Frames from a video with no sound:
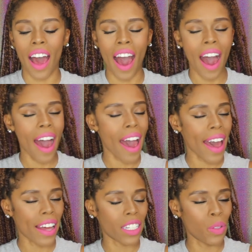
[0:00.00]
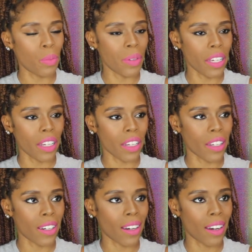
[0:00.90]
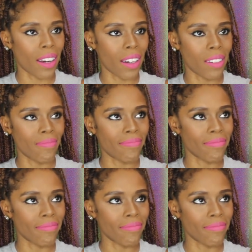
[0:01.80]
I had to be, I